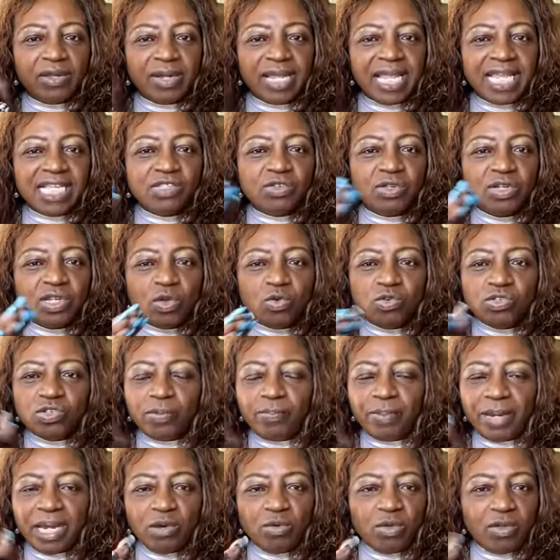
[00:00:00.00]
Okay, so those are
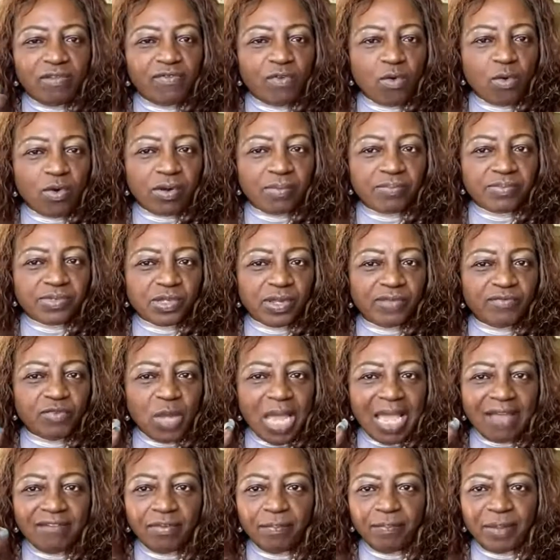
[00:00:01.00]
payroll forms. So if you
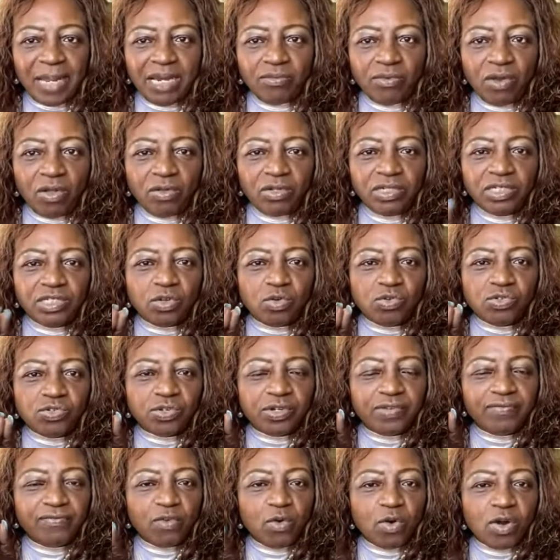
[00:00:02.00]
have a payroll, those
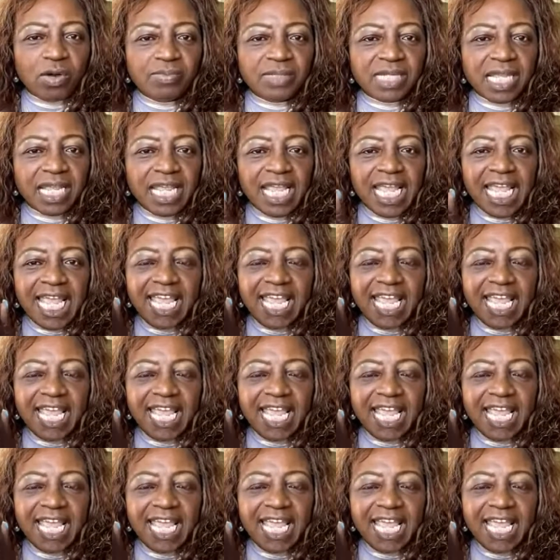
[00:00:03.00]
are the forms.